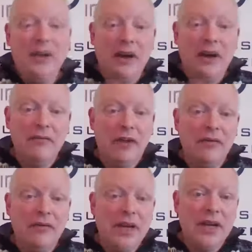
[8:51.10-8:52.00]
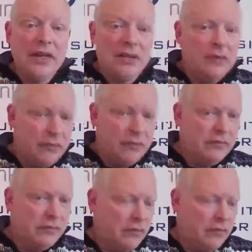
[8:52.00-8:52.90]
the one that I really do
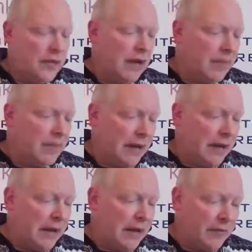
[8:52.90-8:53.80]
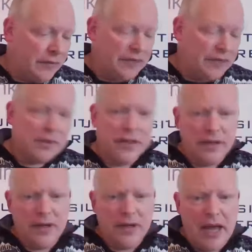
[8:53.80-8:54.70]
care about, which was
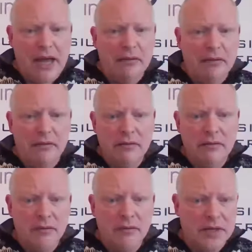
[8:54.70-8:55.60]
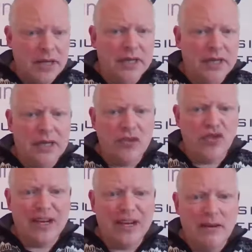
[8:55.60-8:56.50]
N, which is net
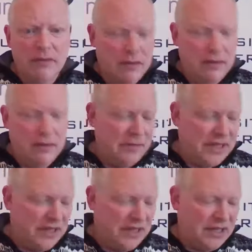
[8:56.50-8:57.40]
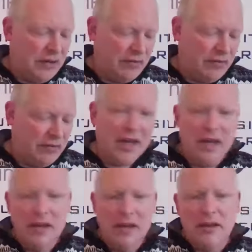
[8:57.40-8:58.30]
centric. It's his word, right?
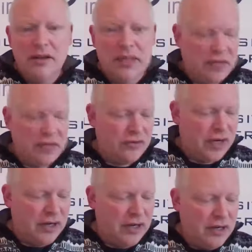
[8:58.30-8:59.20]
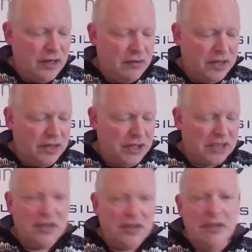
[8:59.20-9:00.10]
Net centric, which
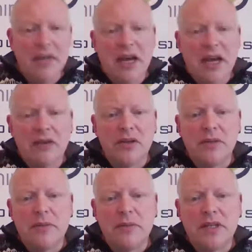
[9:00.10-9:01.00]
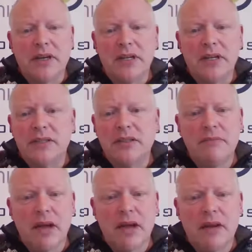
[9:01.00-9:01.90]
is doesn't matter how good your website is,
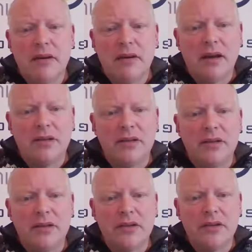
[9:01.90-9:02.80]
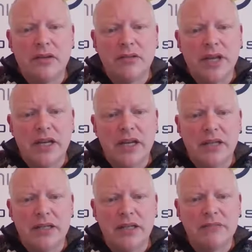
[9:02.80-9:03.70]
doesn't matter how good your content is,
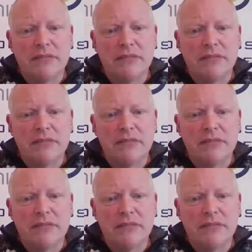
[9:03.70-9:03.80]
doesn't